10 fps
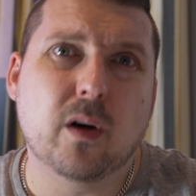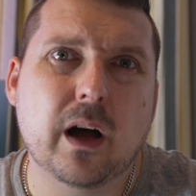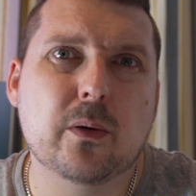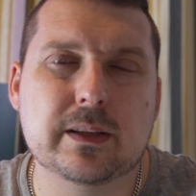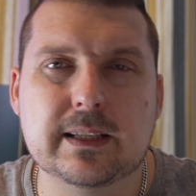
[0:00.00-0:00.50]

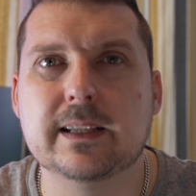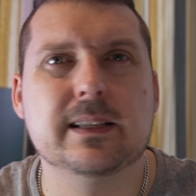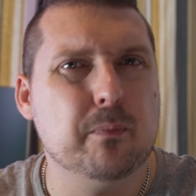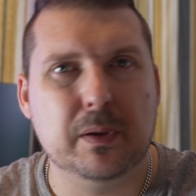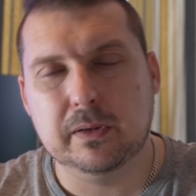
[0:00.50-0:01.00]
I would say
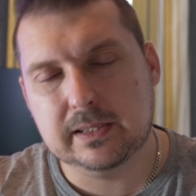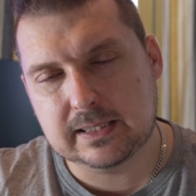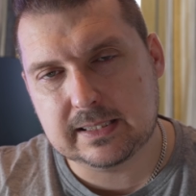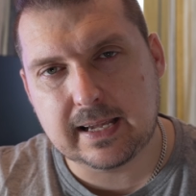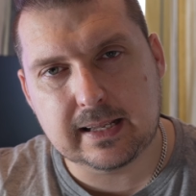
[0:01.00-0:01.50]
some people are
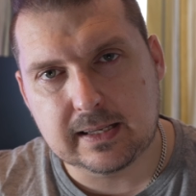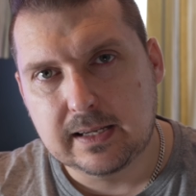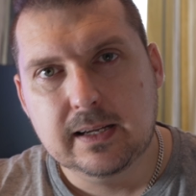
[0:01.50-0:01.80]
saying